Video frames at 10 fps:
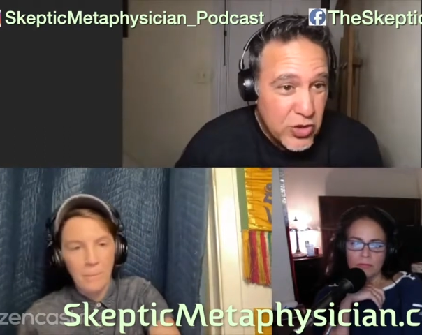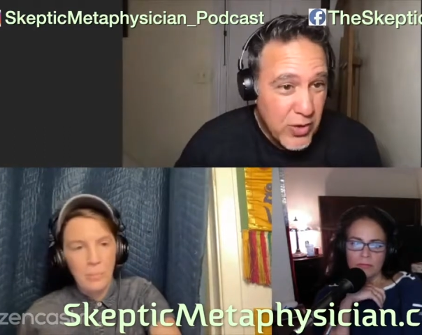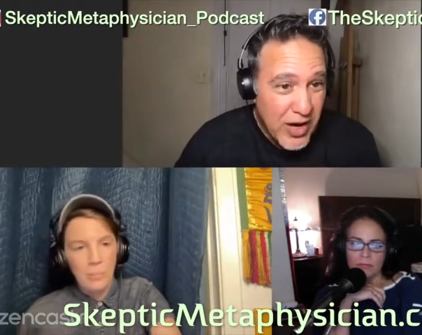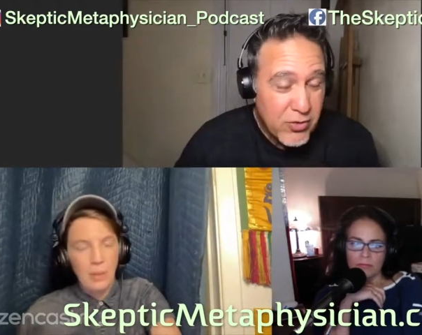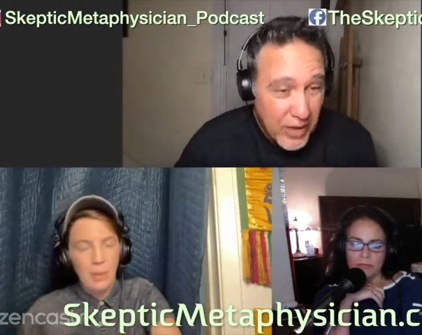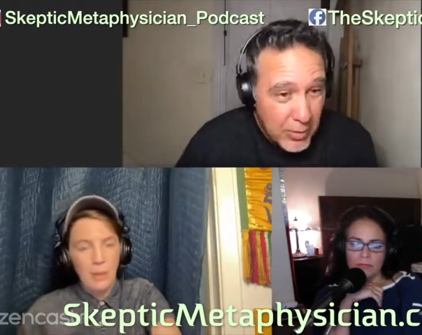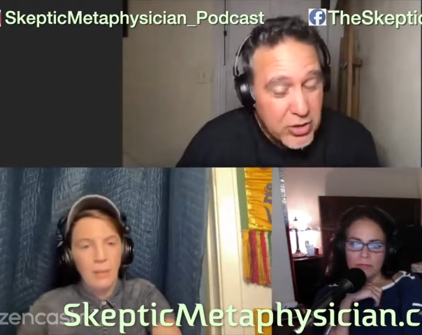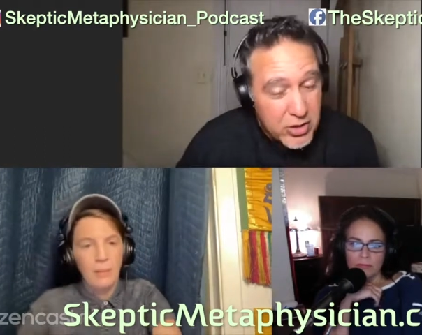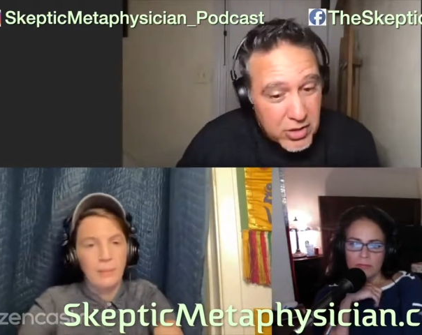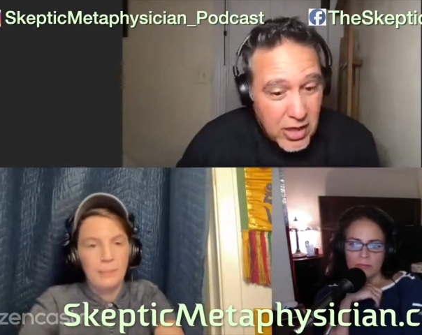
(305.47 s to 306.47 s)
Speaker 1: witchcraft,
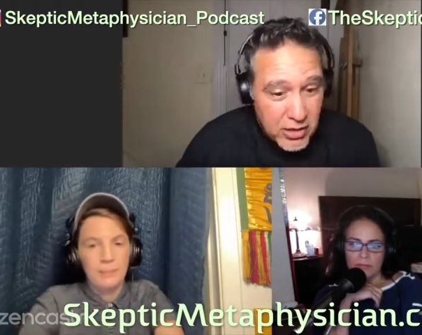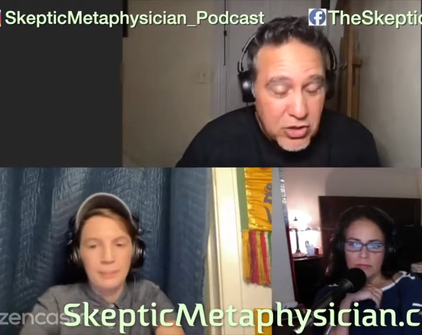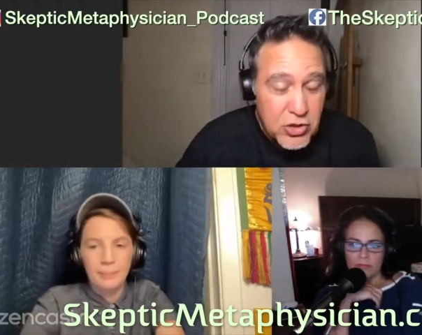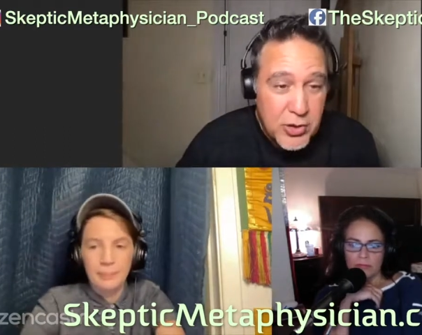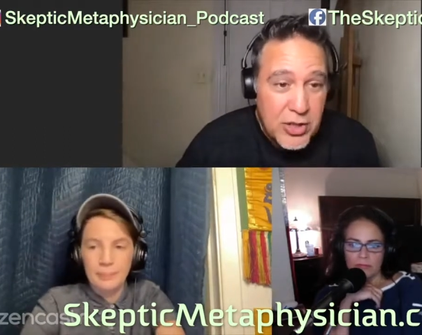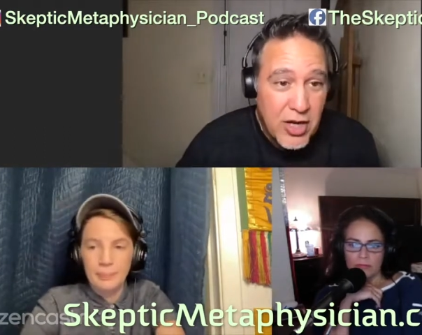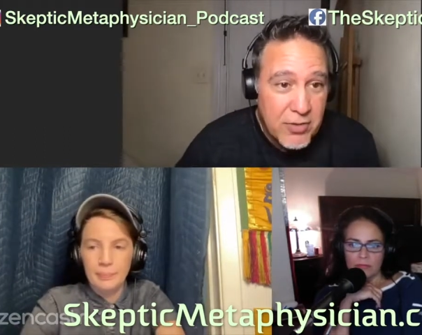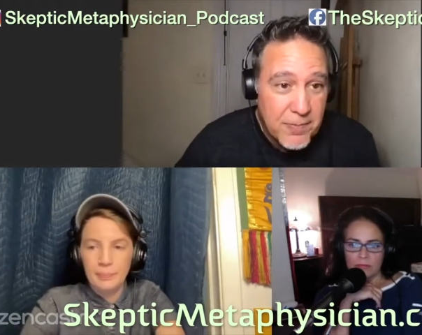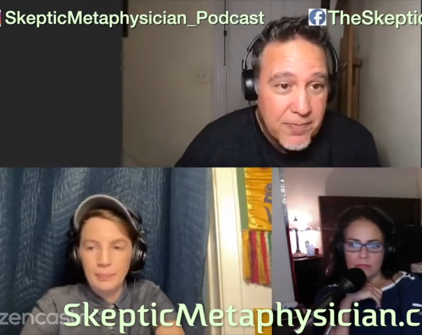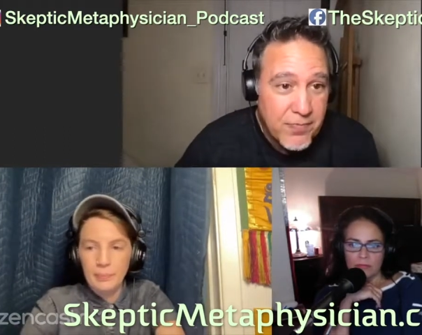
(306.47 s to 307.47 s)
and I'm gonna I'm gonna join a
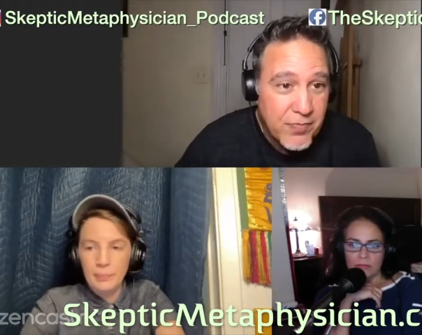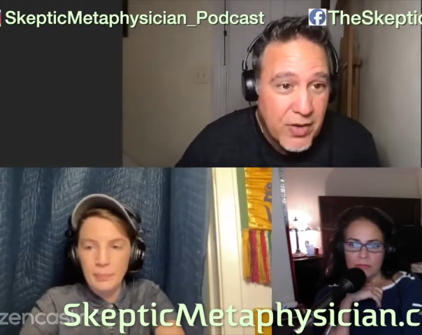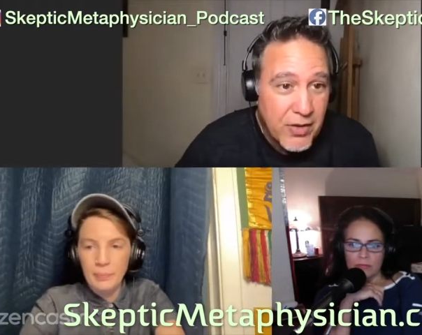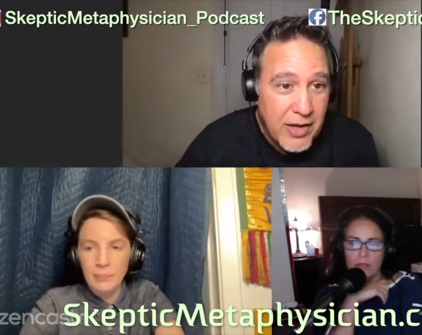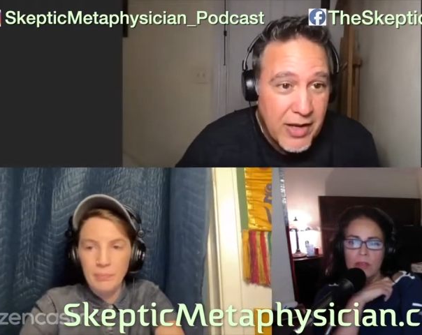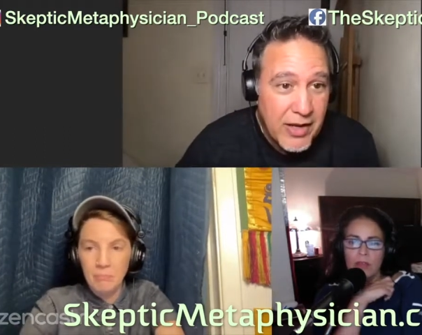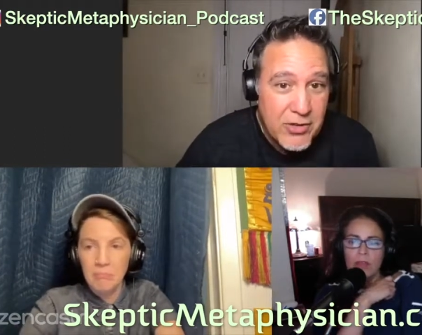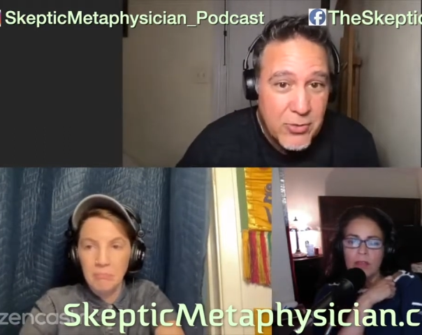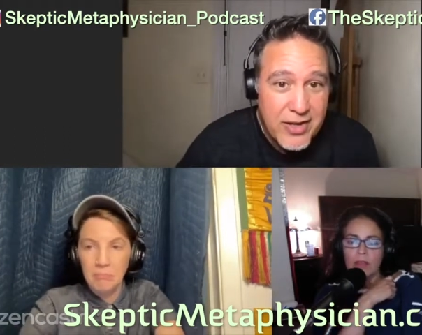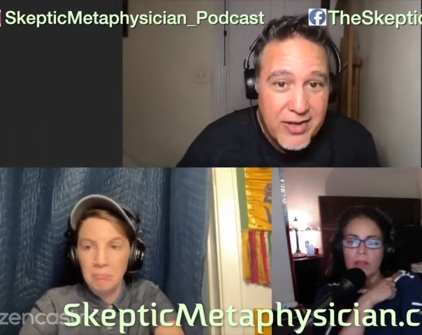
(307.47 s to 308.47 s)
coven
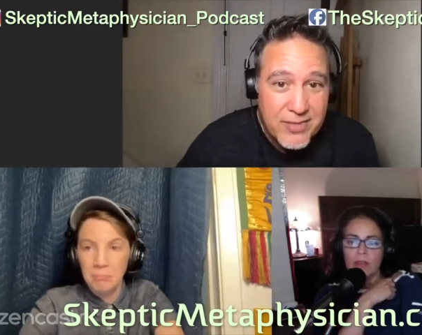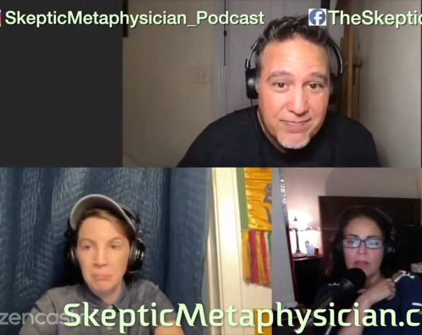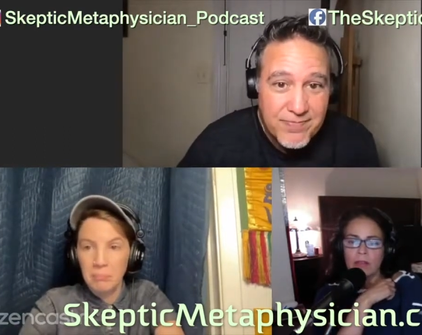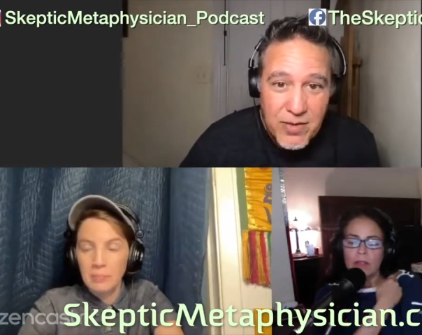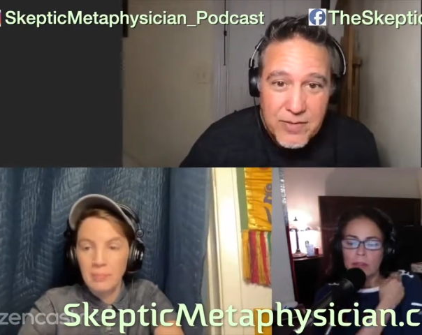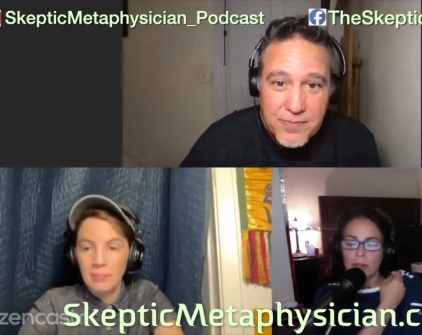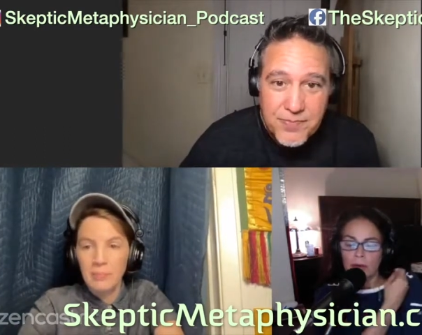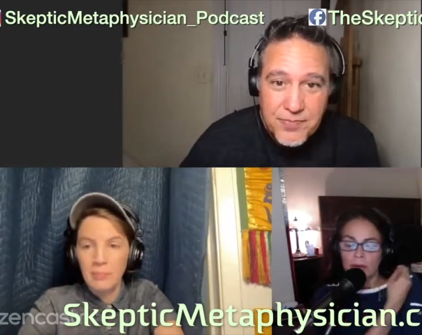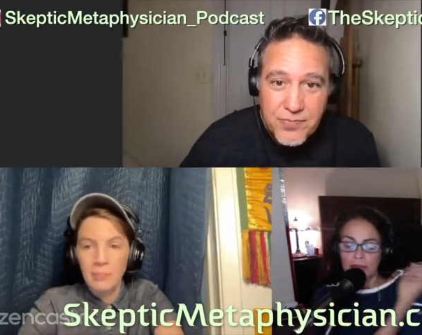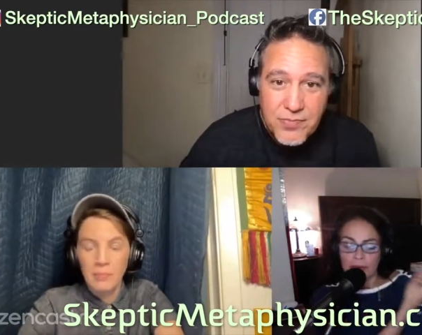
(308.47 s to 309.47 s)
and that's what I did.
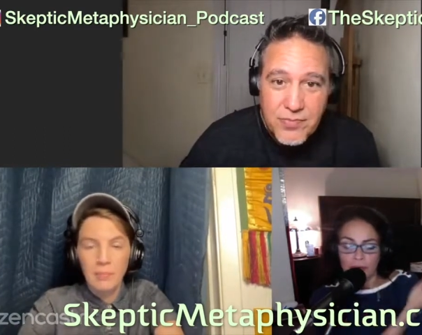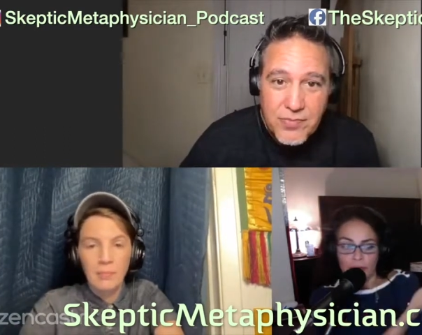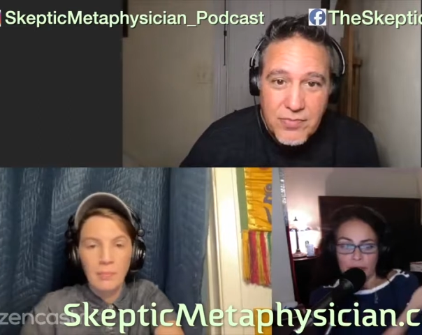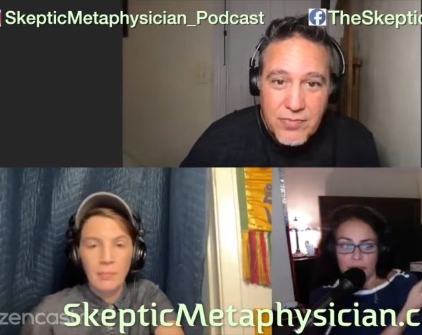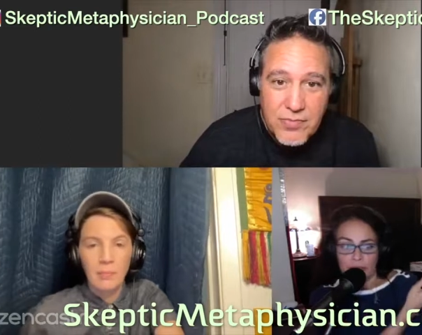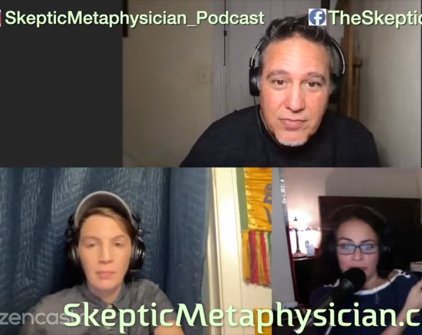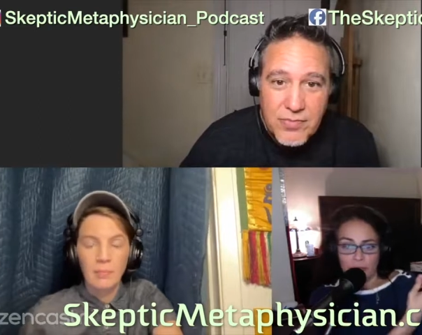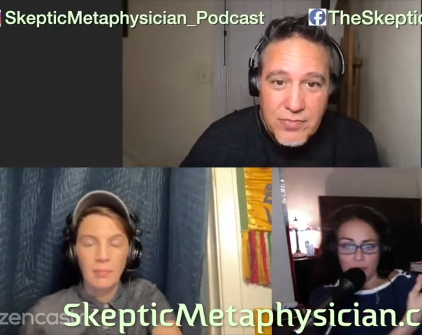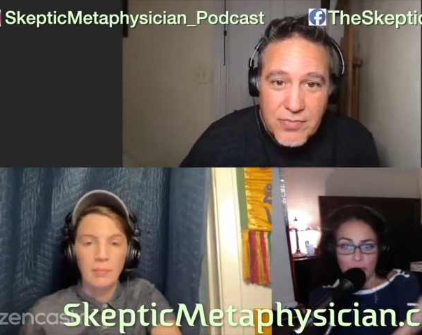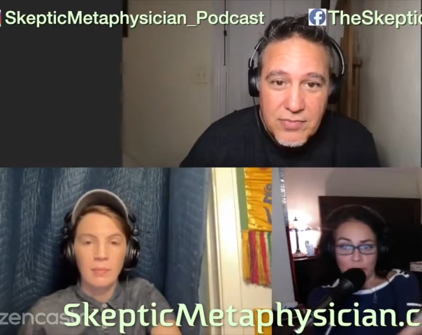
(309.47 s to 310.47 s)
Speaker 2: So I have a question then.
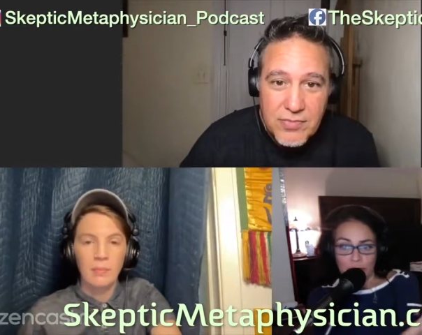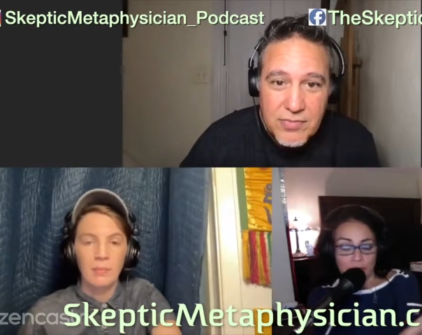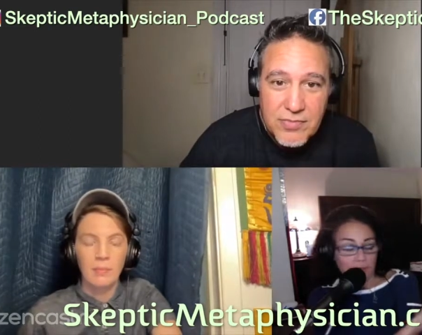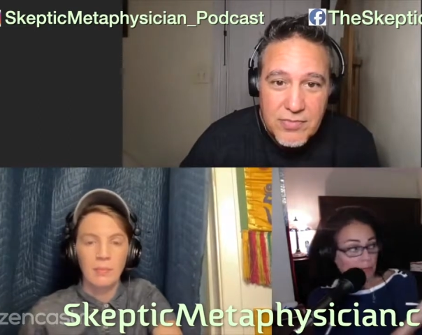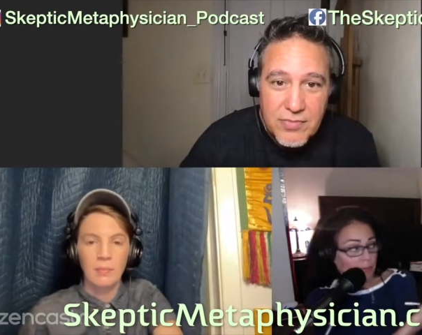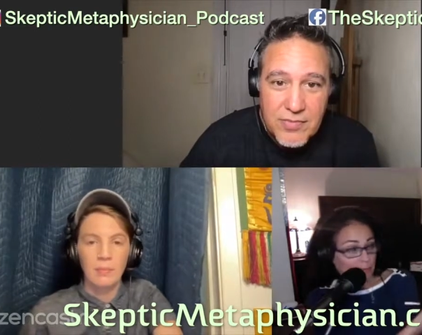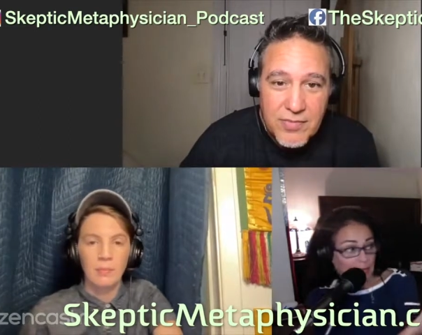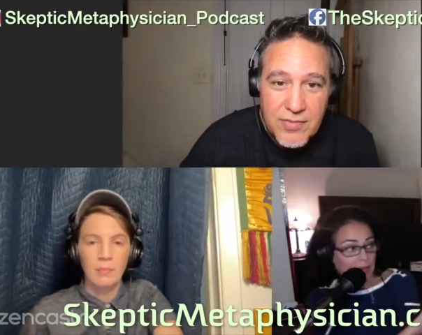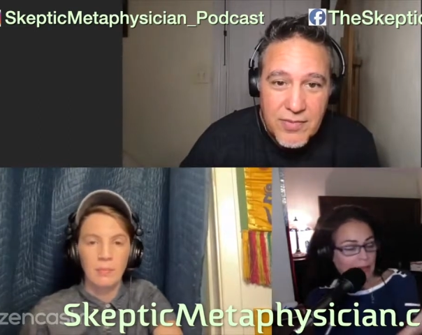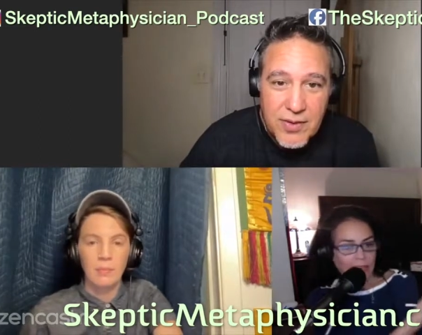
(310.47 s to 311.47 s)
So you joined a coven
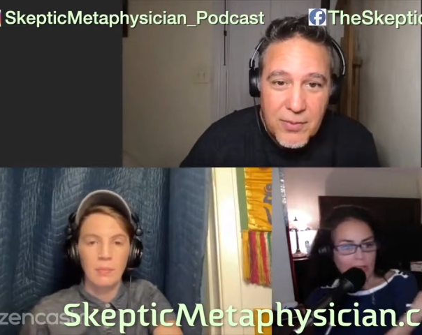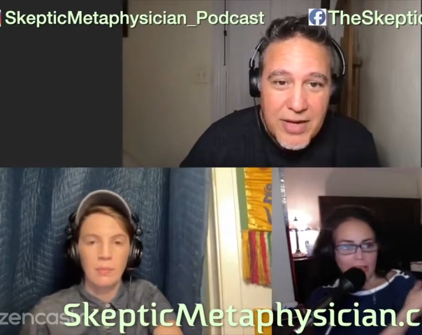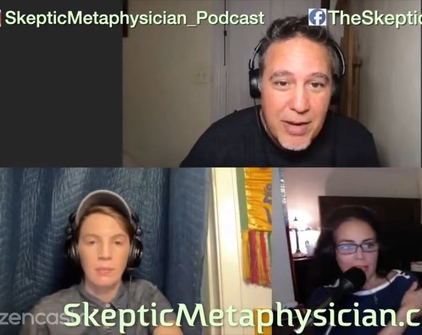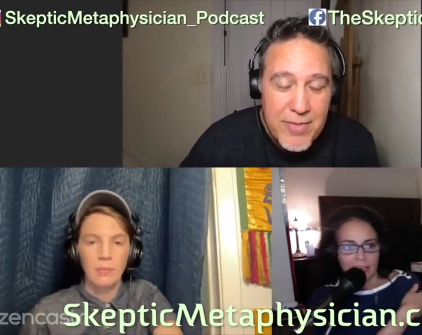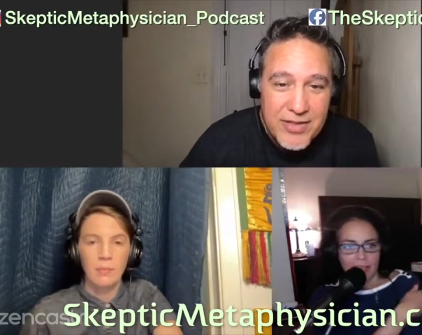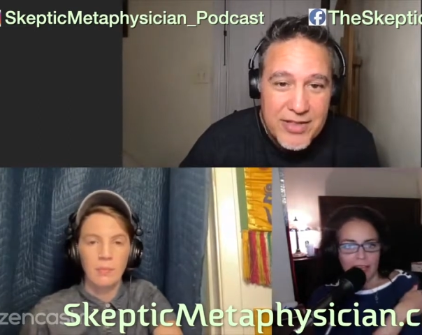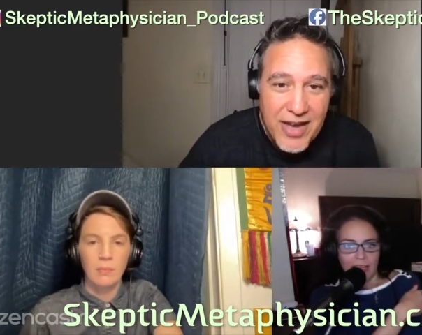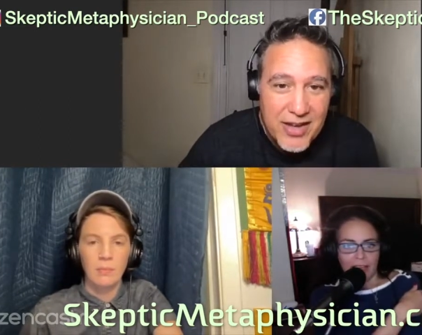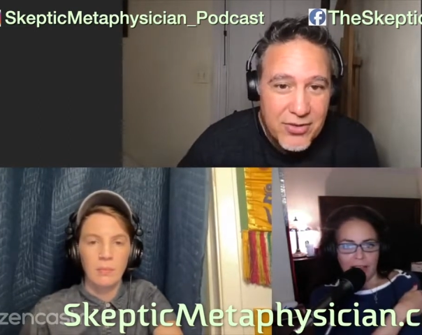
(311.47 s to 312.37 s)
back in the day. Wait, I'm
Speaker 1: not the